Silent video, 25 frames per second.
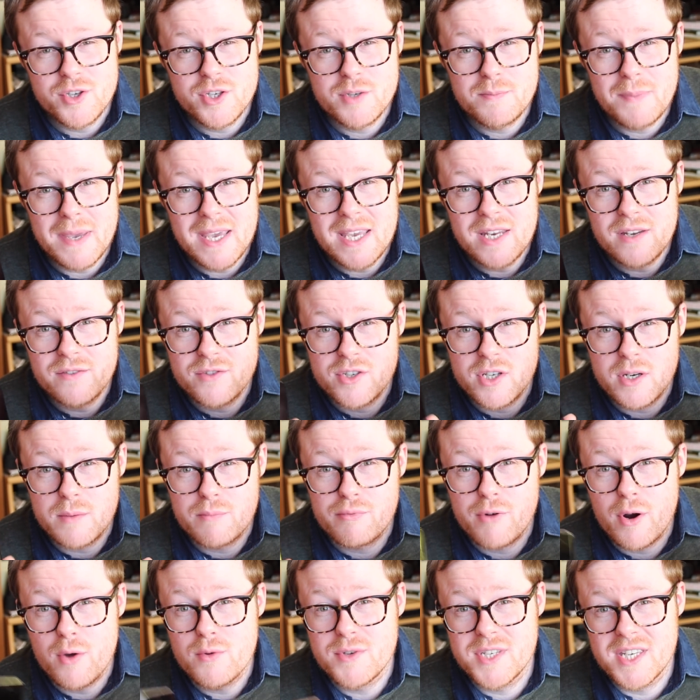speed of sort
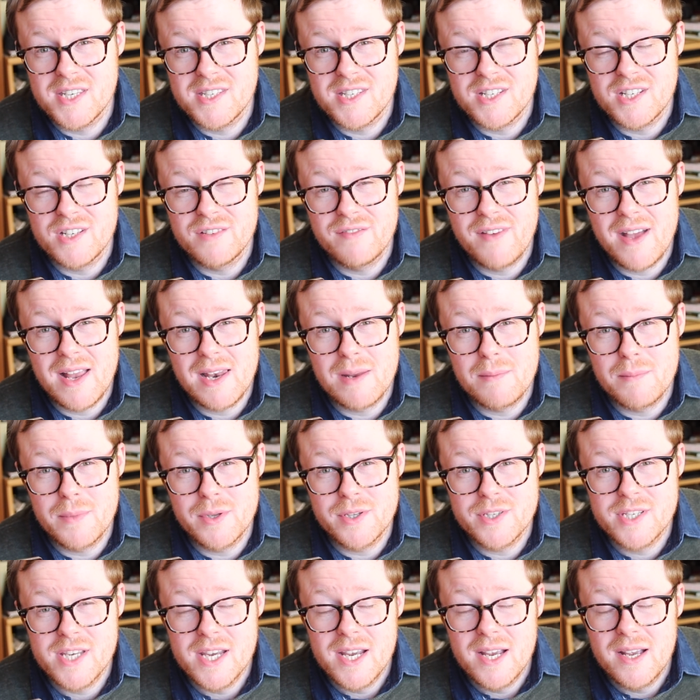of processor
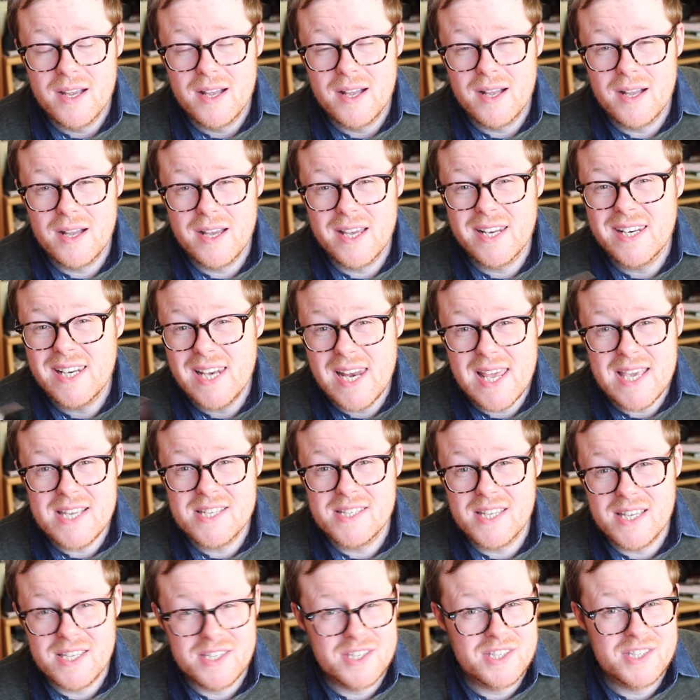development. At
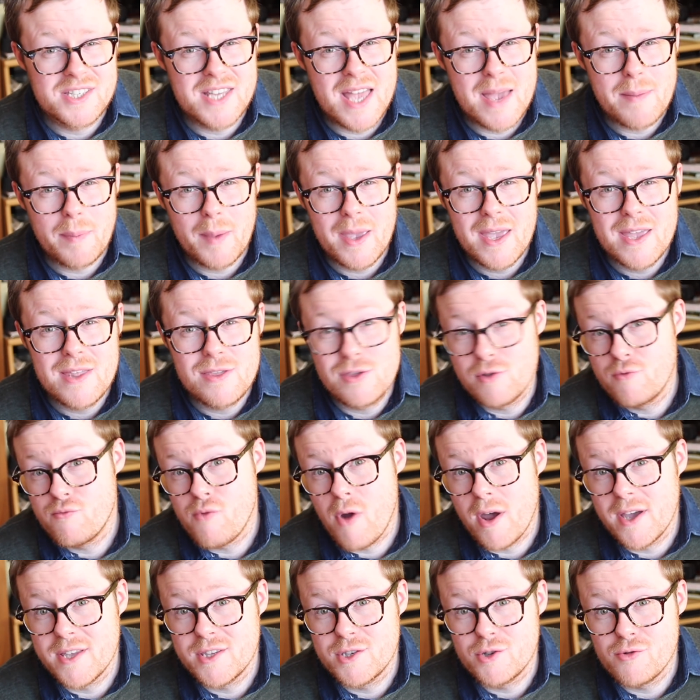least it's a step in the
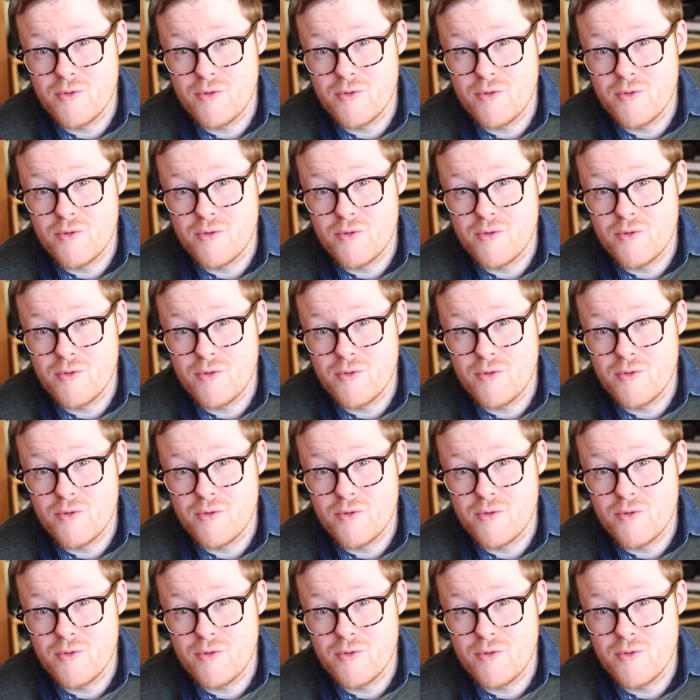right